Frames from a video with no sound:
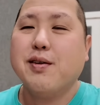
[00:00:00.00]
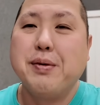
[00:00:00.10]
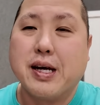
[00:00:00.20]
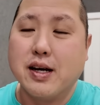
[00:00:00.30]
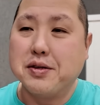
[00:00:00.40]

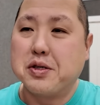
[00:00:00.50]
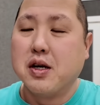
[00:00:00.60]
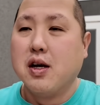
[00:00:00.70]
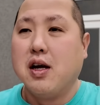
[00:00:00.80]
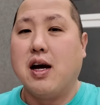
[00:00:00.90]

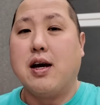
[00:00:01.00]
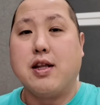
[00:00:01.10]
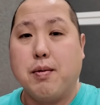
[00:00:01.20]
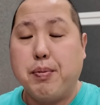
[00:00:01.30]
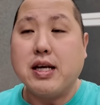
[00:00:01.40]

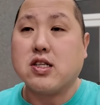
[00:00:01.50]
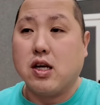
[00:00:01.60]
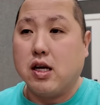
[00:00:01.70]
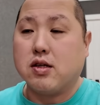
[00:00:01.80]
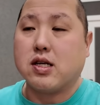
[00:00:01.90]
they're
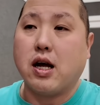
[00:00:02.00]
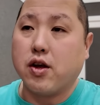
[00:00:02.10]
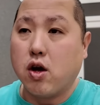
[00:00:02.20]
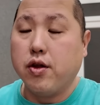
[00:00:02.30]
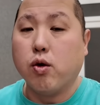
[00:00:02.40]
basically
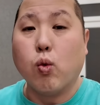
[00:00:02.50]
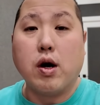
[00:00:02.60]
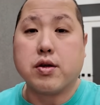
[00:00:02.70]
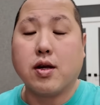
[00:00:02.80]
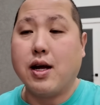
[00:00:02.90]
telling all their
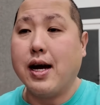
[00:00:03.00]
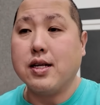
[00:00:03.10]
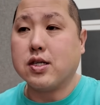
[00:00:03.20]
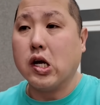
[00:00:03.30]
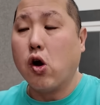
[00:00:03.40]
wealth
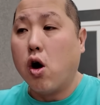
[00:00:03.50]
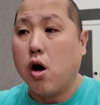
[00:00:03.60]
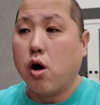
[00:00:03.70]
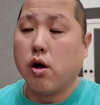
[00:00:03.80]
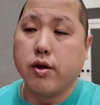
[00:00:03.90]
clients and
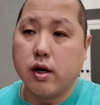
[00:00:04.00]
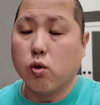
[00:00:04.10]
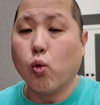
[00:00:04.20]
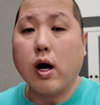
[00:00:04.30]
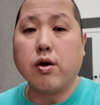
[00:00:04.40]
all their
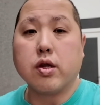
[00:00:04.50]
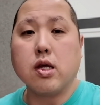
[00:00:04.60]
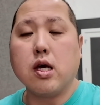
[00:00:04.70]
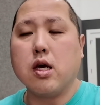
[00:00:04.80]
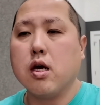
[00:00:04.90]

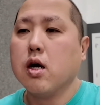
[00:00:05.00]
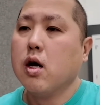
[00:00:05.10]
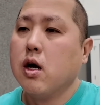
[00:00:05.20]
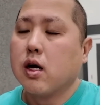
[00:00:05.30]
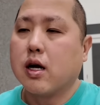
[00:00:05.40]
wealthy
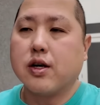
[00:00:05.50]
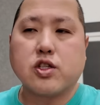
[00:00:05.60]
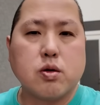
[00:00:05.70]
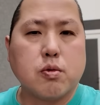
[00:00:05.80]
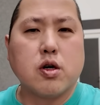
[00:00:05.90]

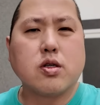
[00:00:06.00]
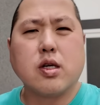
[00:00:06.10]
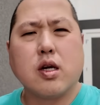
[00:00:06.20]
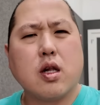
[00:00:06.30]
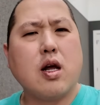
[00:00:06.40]
customers
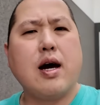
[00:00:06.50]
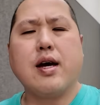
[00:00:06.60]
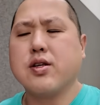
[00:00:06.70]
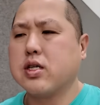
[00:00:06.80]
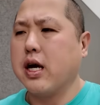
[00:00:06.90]
and
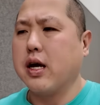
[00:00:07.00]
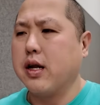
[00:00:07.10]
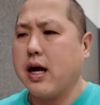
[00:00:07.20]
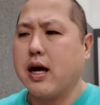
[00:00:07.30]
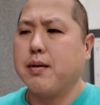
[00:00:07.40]
clients
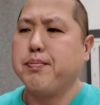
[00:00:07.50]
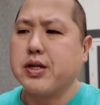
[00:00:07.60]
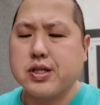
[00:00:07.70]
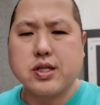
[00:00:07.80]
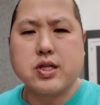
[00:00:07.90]
and
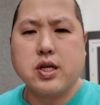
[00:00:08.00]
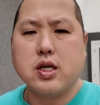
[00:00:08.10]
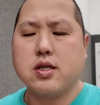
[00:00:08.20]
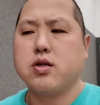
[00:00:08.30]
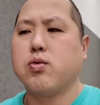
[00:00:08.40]

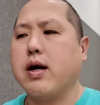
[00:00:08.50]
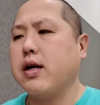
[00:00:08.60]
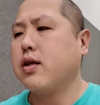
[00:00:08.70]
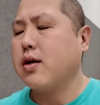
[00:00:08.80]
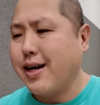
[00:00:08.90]
businesses,
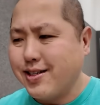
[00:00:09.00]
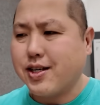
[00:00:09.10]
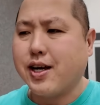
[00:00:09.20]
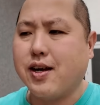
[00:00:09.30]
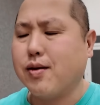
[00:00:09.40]
right? They're
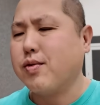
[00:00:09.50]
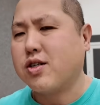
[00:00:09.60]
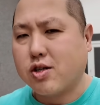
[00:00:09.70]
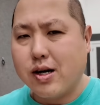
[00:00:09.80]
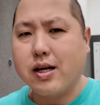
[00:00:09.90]
educating them. They're
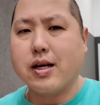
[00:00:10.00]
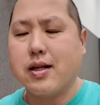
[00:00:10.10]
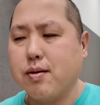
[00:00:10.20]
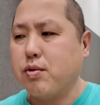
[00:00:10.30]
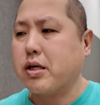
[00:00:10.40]
trying to
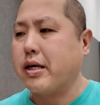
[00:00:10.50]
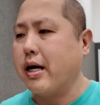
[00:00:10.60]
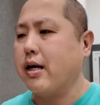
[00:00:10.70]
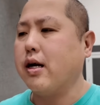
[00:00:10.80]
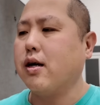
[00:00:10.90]
get them to
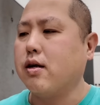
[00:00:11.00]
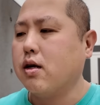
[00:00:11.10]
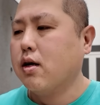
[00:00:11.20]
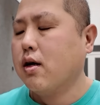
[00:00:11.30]
get in.